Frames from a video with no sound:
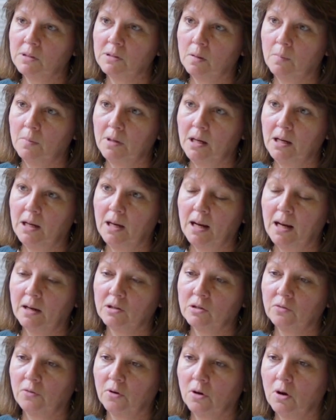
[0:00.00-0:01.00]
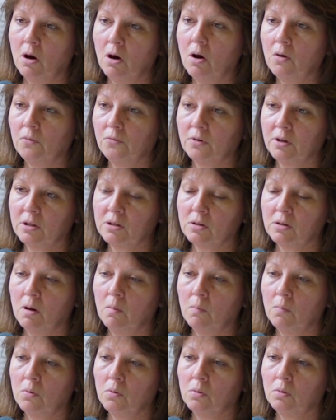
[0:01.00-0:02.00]
somebody in and out of a car, for
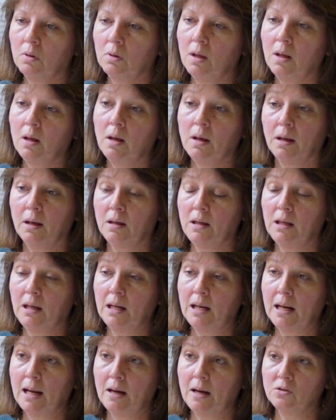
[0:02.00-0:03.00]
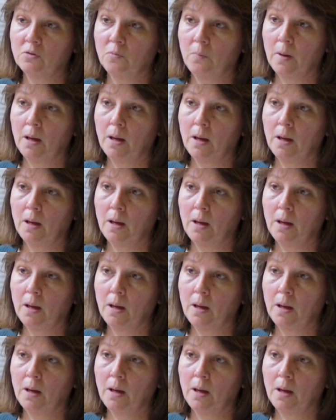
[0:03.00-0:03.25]
example, getting in and out of